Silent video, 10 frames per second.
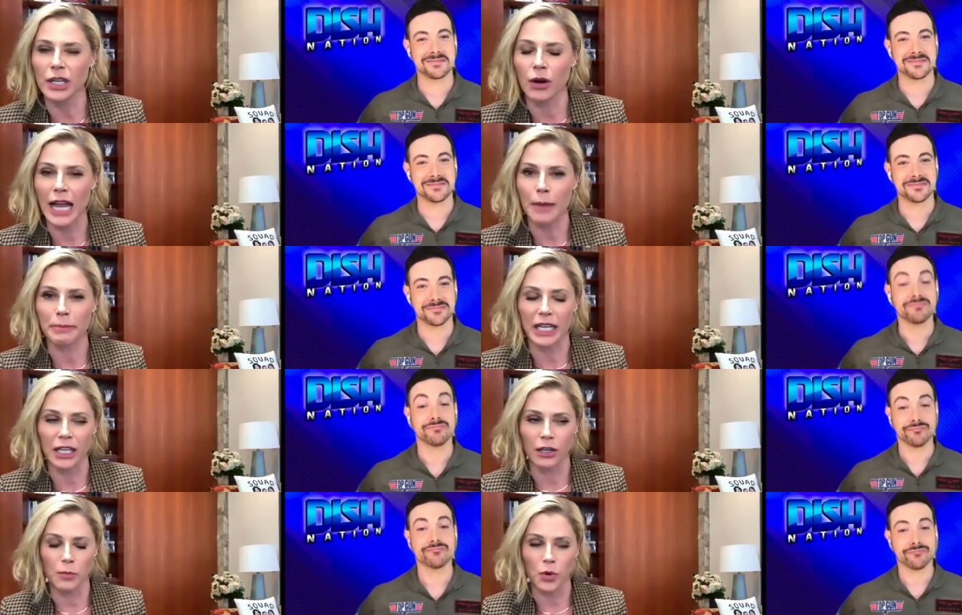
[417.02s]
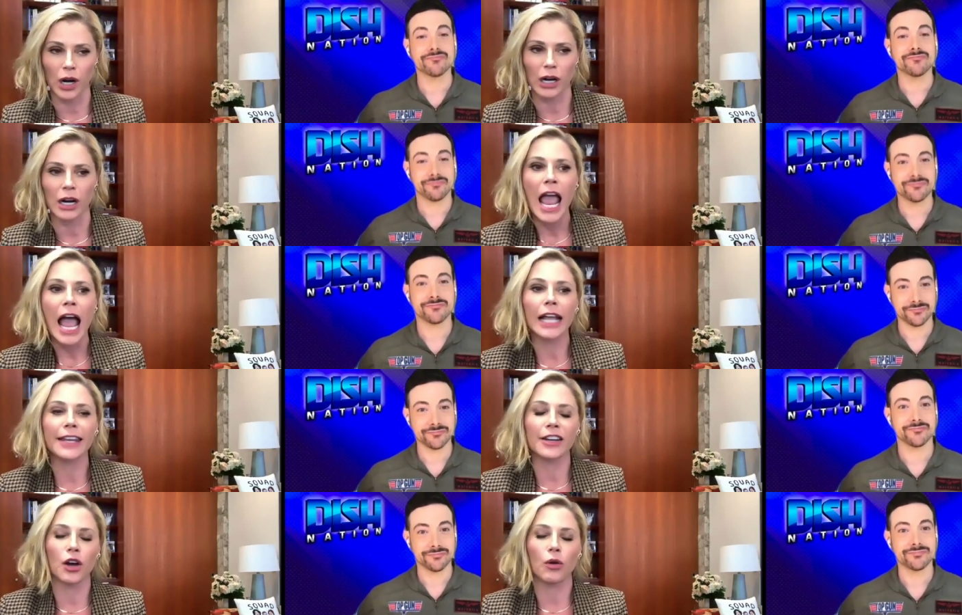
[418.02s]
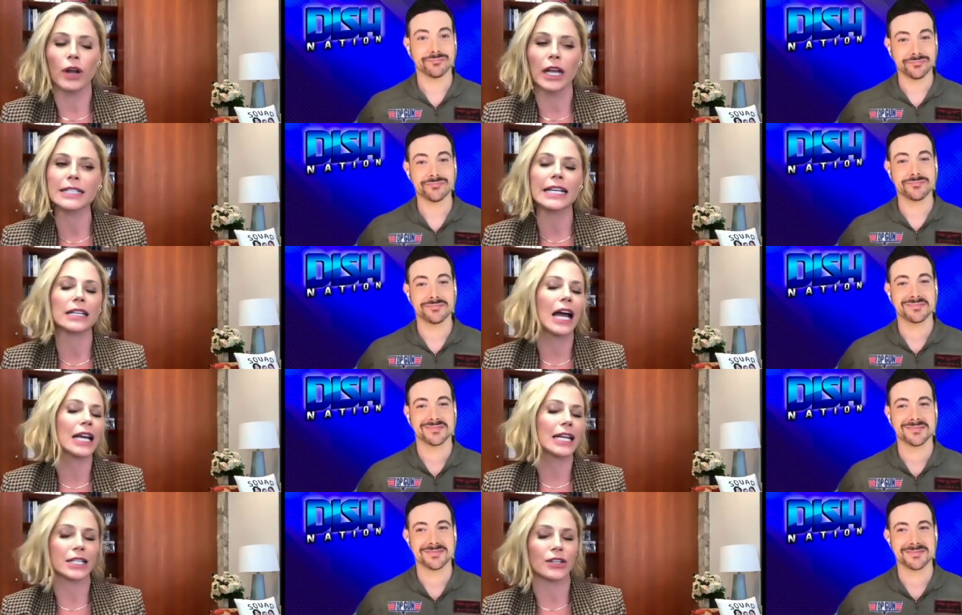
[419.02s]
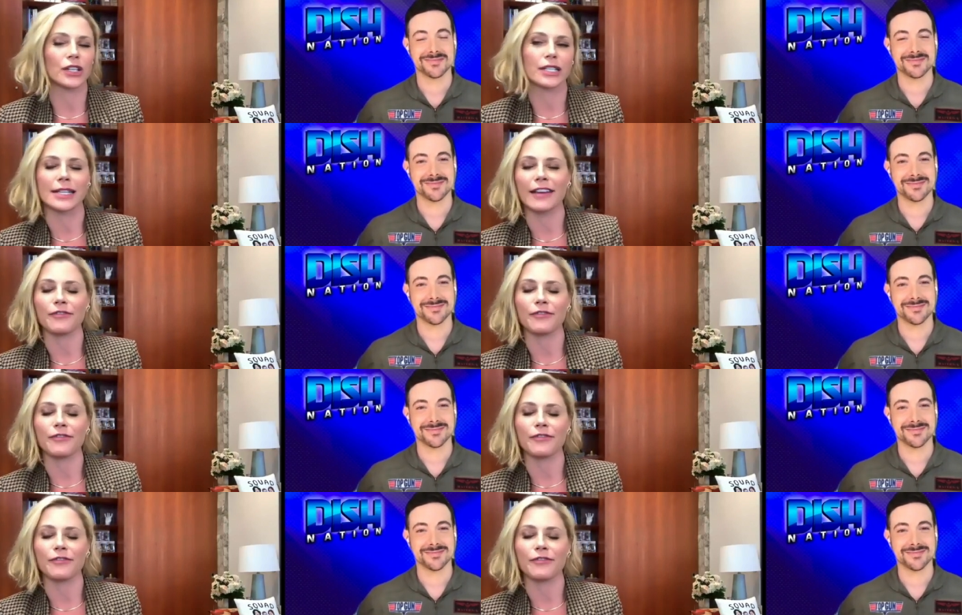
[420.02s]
Speaker 1: on Happy Gilmore. You know, it's a lot easier to save